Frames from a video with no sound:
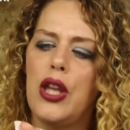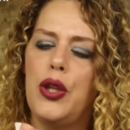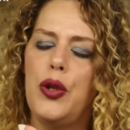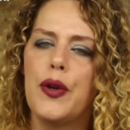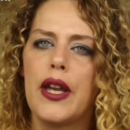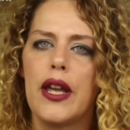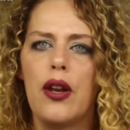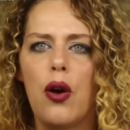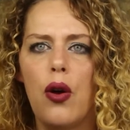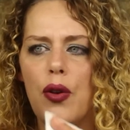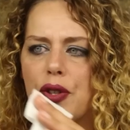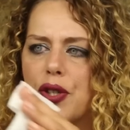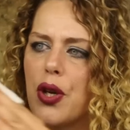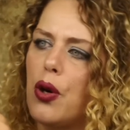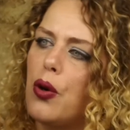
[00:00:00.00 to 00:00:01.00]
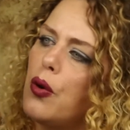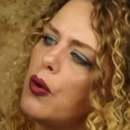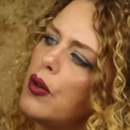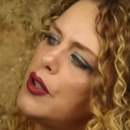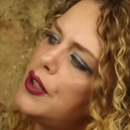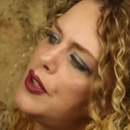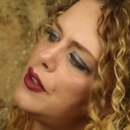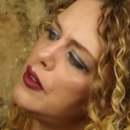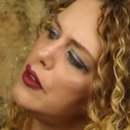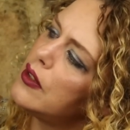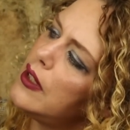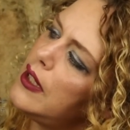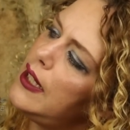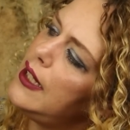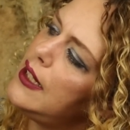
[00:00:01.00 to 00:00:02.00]
You can also
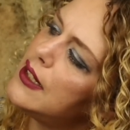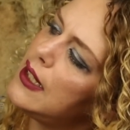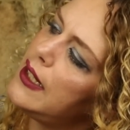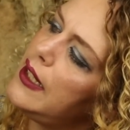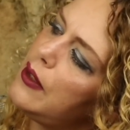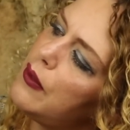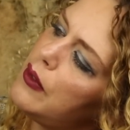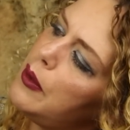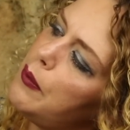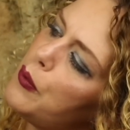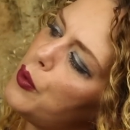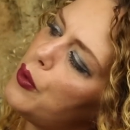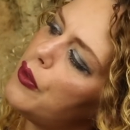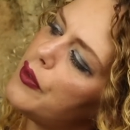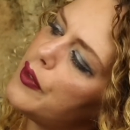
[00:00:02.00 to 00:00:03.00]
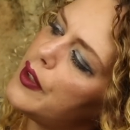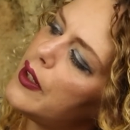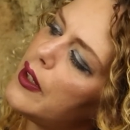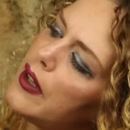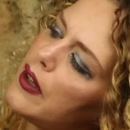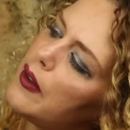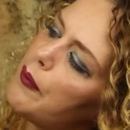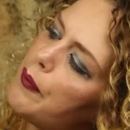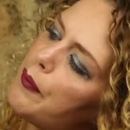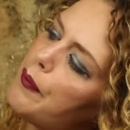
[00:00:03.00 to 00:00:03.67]
easily remove the